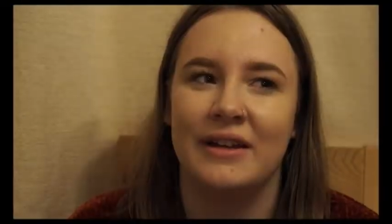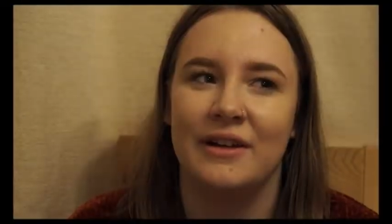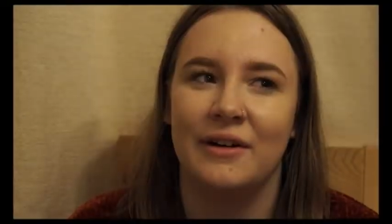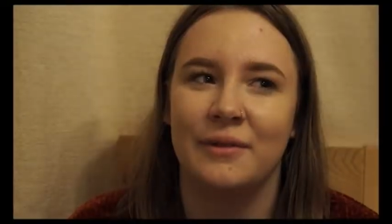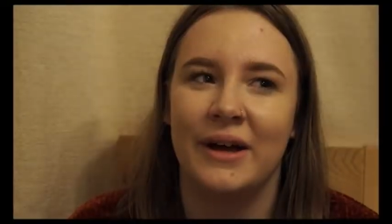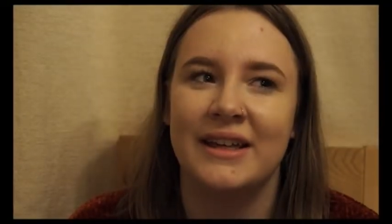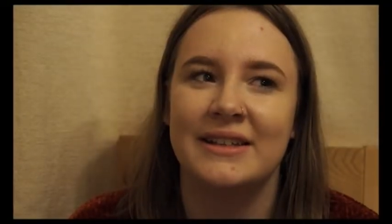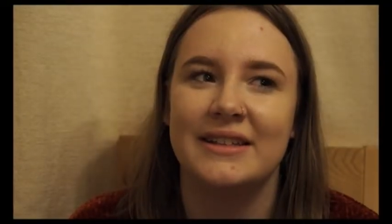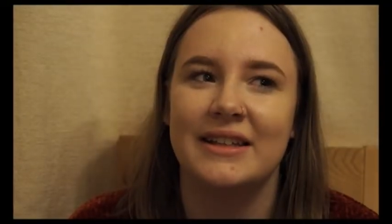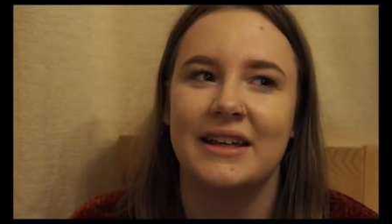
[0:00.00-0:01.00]
in a lot of
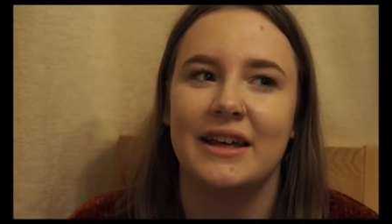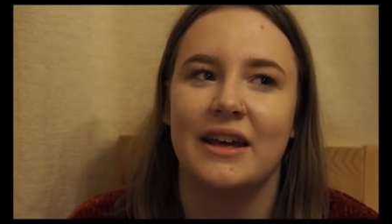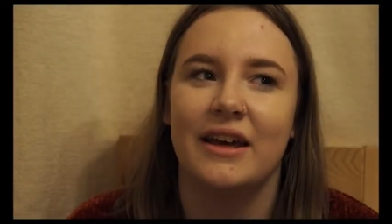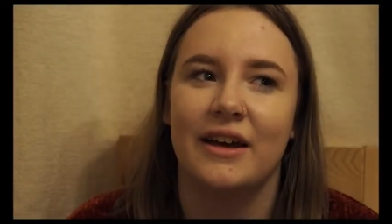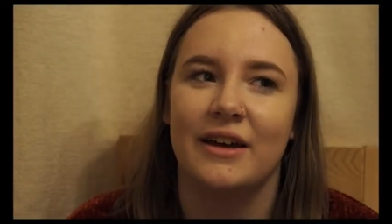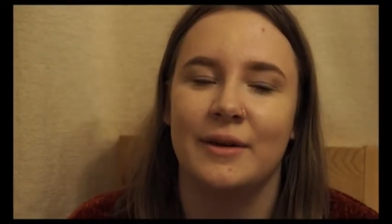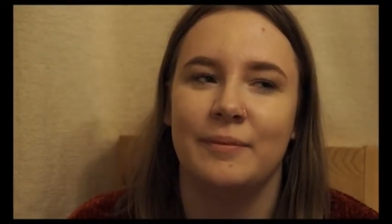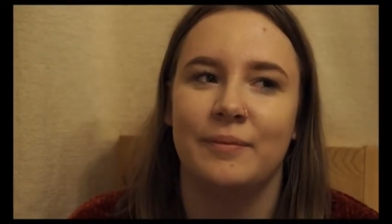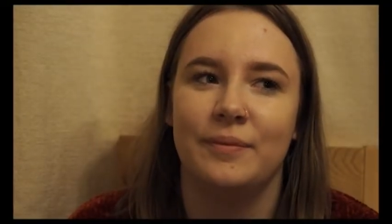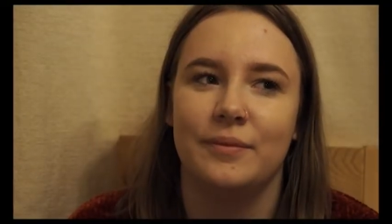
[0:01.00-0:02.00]
ways um,